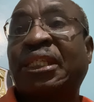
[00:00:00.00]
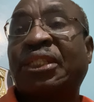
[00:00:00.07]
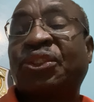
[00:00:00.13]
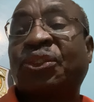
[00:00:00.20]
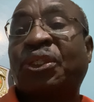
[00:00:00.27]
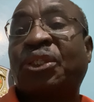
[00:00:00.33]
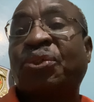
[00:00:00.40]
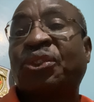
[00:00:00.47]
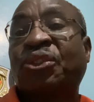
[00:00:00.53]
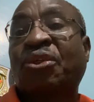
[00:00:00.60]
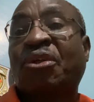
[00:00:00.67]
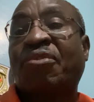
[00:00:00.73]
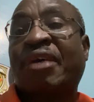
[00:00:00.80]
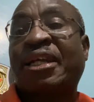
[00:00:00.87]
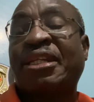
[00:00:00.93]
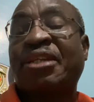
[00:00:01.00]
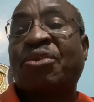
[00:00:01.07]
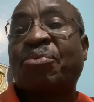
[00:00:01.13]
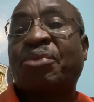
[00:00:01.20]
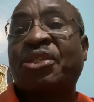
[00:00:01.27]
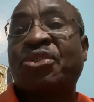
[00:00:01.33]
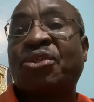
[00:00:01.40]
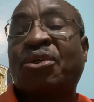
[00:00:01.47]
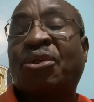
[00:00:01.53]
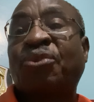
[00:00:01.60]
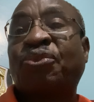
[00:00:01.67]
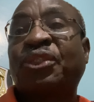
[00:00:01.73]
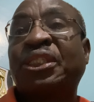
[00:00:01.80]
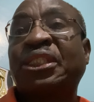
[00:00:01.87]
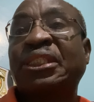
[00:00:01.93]
So it was converted to be his
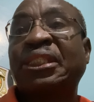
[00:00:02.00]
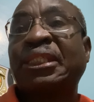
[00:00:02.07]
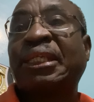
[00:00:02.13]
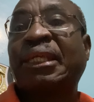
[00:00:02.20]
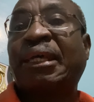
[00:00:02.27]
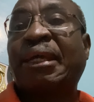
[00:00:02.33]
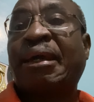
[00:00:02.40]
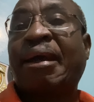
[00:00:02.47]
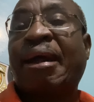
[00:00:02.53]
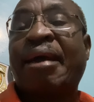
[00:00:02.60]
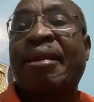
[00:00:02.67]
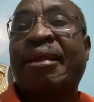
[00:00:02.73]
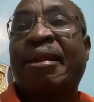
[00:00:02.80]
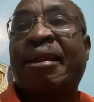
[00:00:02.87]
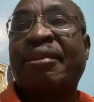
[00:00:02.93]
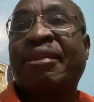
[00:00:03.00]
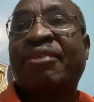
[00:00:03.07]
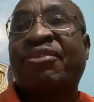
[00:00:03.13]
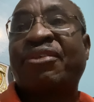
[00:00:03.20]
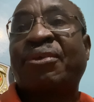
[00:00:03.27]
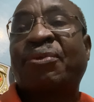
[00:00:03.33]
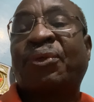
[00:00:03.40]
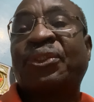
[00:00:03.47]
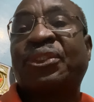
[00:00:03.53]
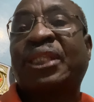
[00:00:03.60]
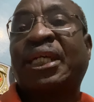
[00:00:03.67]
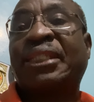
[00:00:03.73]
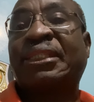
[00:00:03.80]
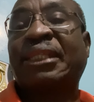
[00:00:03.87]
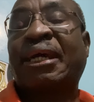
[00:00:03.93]
office. And another thing was
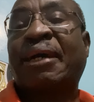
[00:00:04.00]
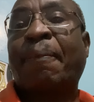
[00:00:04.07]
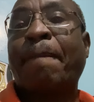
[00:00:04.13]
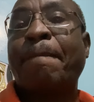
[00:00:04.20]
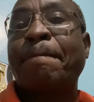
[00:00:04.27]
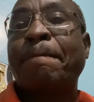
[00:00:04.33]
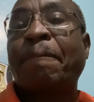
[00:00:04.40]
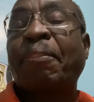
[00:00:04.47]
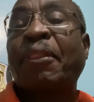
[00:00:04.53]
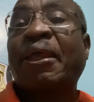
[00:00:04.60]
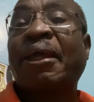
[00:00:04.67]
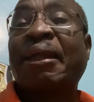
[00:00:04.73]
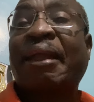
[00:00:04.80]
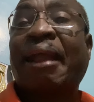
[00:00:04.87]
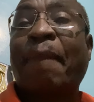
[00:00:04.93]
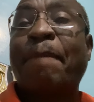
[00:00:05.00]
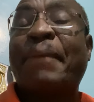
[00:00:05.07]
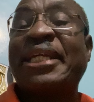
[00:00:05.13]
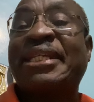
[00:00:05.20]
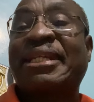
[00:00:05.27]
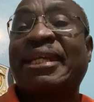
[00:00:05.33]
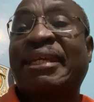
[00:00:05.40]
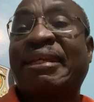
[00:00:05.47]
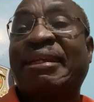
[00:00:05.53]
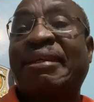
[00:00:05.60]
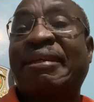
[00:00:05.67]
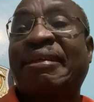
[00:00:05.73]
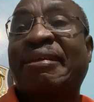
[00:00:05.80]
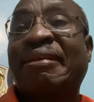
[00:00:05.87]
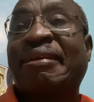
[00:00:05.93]
that Kabete
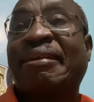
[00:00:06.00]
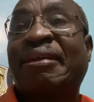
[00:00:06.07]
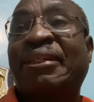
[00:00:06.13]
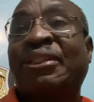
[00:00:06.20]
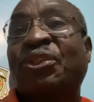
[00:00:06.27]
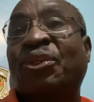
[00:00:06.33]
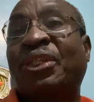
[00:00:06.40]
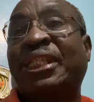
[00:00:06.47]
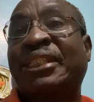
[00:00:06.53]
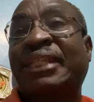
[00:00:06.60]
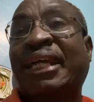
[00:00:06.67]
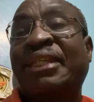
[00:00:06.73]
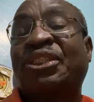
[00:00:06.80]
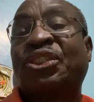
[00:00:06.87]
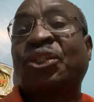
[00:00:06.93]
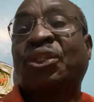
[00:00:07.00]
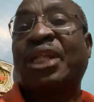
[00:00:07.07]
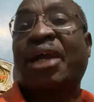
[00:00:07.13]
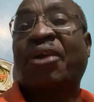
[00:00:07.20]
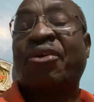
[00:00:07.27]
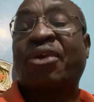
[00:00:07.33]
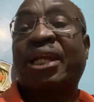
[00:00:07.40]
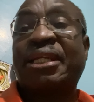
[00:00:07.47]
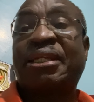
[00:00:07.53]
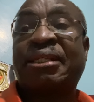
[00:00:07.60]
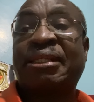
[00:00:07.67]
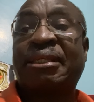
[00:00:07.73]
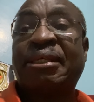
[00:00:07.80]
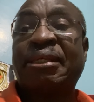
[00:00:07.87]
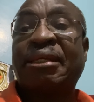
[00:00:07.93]
is on the side. So
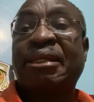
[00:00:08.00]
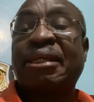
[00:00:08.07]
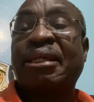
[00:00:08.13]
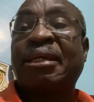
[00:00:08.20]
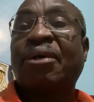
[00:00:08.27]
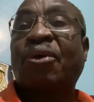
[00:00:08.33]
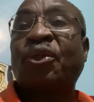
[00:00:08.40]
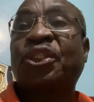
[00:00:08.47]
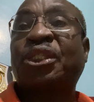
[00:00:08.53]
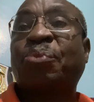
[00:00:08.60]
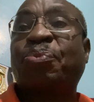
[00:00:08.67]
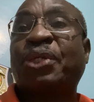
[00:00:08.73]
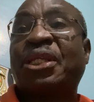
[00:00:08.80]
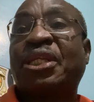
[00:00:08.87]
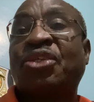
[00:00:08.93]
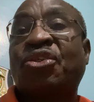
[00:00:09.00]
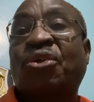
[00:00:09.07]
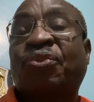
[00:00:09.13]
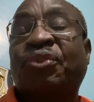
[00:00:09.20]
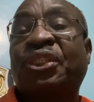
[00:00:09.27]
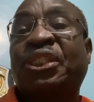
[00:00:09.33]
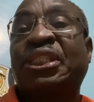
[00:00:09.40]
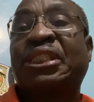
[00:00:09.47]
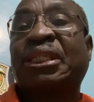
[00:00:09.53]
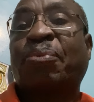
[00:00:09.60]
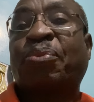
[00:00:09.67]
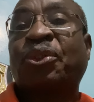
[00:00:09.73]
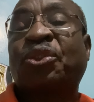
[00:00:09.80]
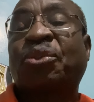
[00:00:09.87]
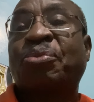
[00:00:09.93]
Dagoretti OCPD's office is
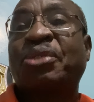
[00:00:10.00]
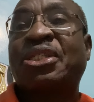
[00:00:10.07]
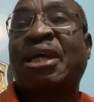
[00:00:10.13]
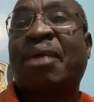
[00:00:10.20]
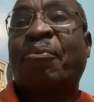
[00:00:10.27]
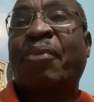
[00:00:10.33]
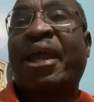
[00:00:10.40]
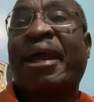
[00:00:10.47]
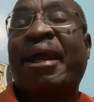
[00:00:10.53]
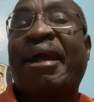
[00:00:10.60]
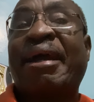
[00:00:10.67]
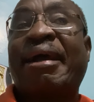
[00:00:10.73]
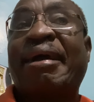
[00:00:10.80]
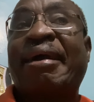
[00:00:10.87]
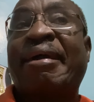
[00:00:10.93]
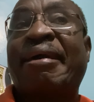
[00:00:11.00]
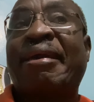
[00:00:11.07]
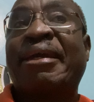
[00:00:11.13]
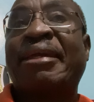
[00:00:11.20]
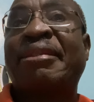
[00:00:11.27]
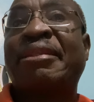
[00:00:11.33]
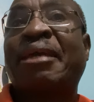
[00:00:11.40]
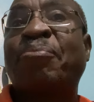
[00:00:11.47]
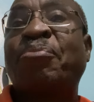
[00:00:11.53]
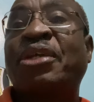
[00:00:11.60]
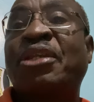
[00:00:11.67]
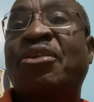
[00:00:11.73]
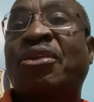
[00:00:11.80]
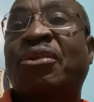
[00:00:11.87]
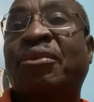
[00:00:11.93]
supposed to be somewhere in the
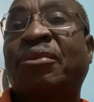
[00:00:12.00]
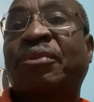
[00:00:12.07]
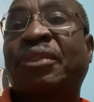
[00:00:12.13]
middle.